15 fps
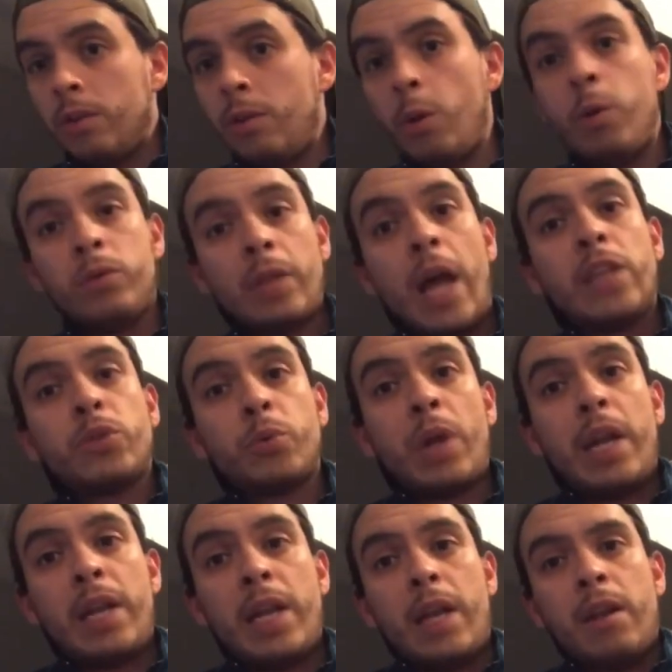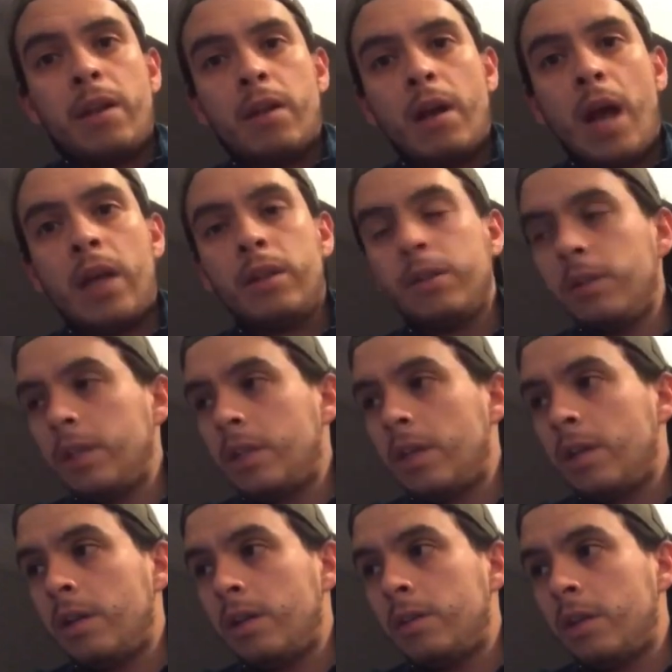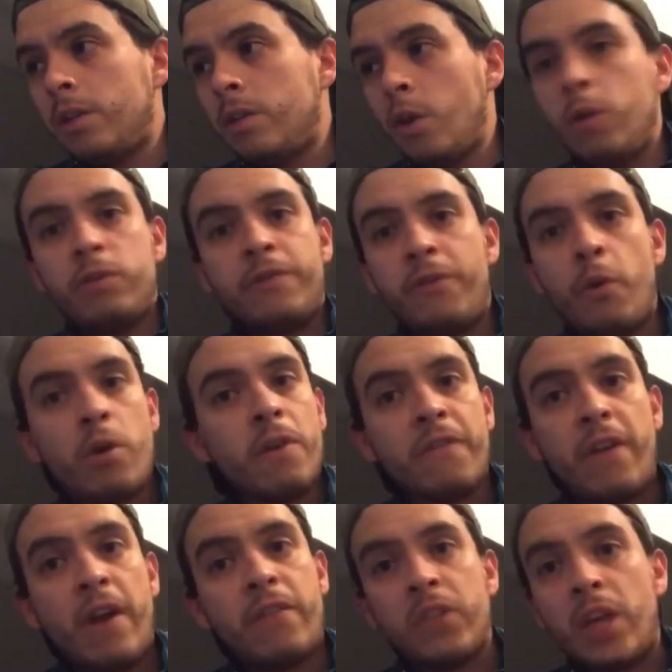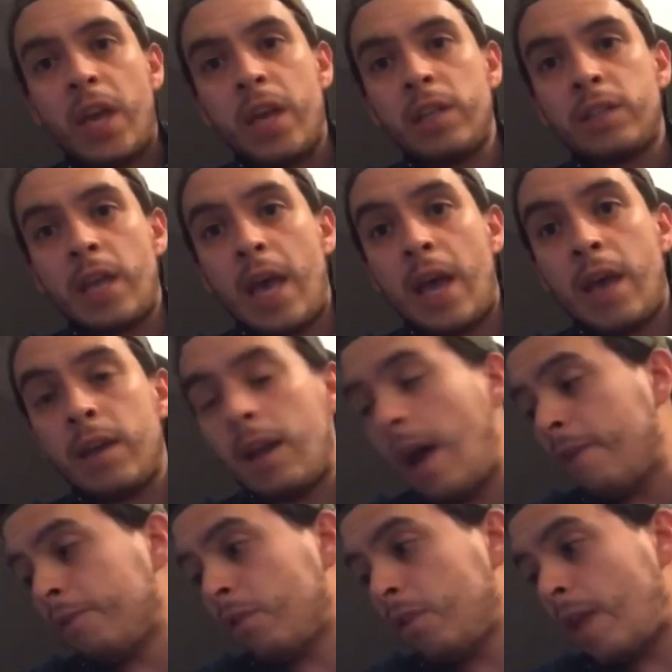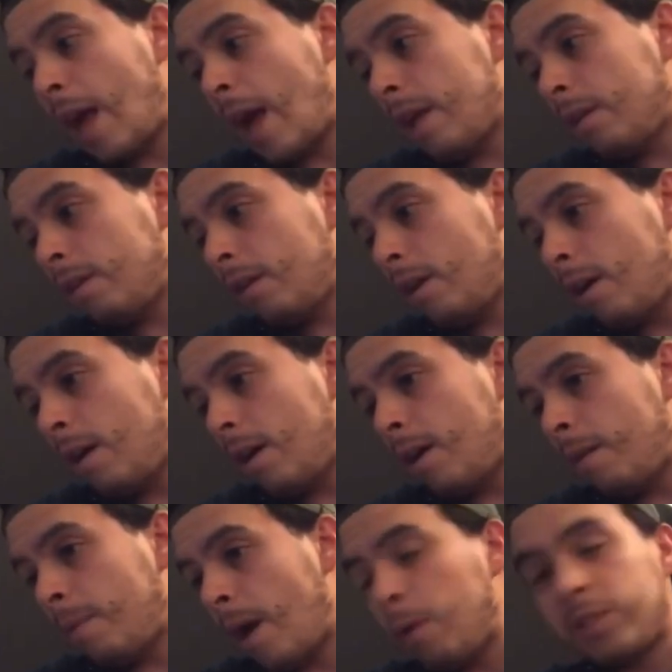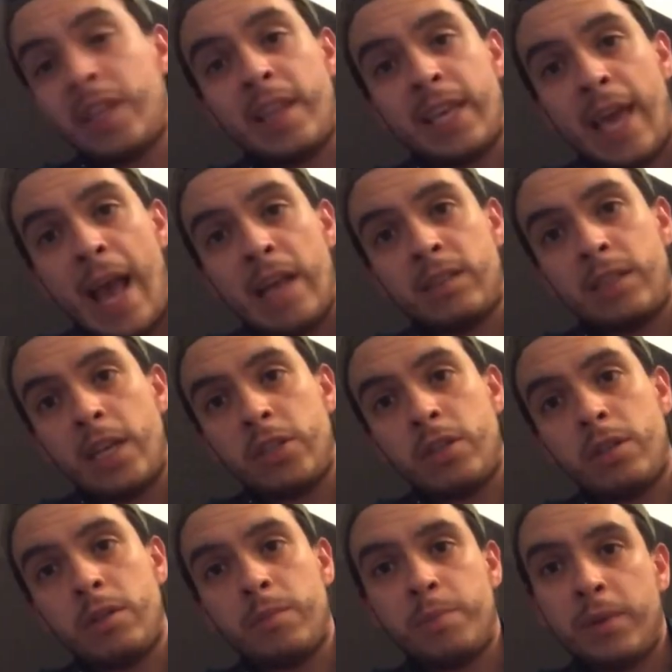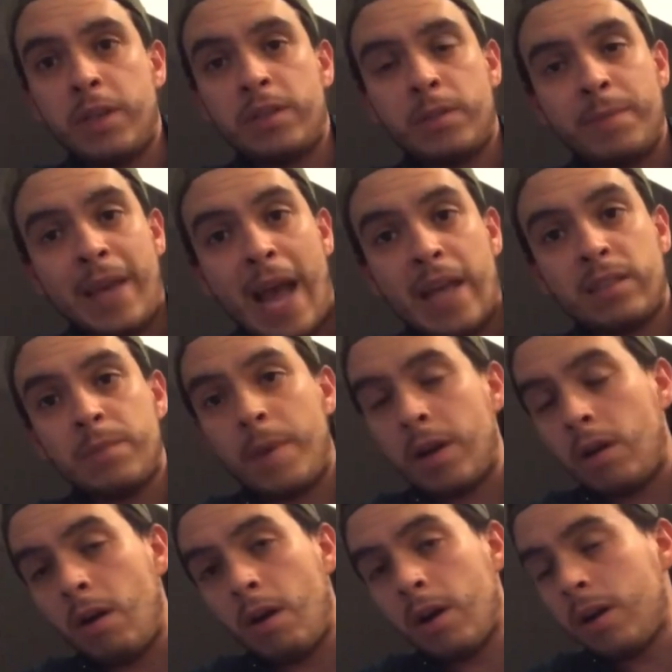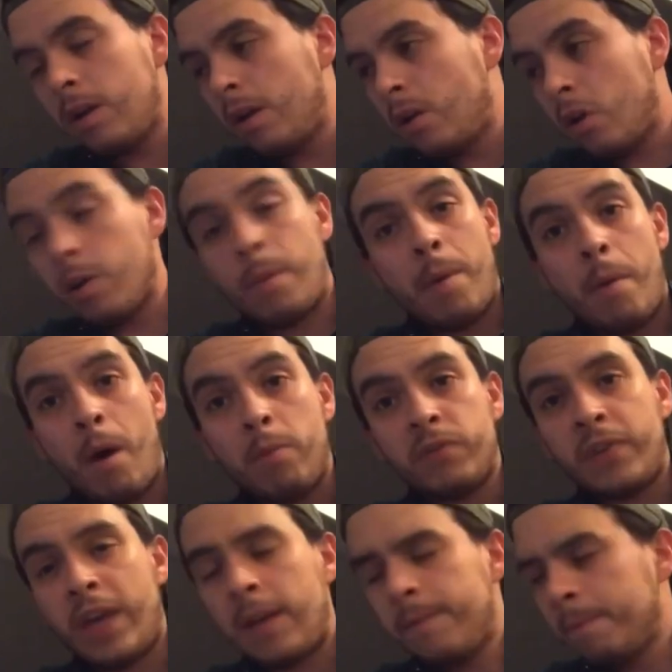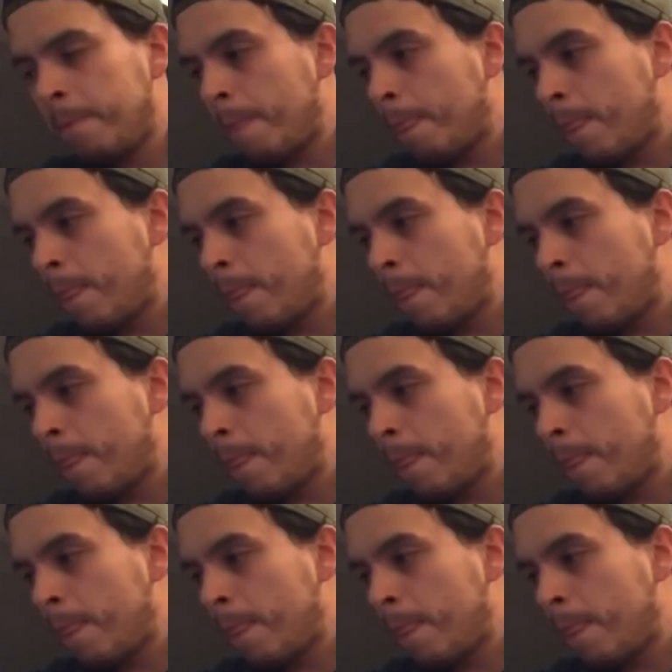that's what I did. I literally did those 4 or 5 things, and after that, I was at the gas station putting some gas in my car, or in my mom's van,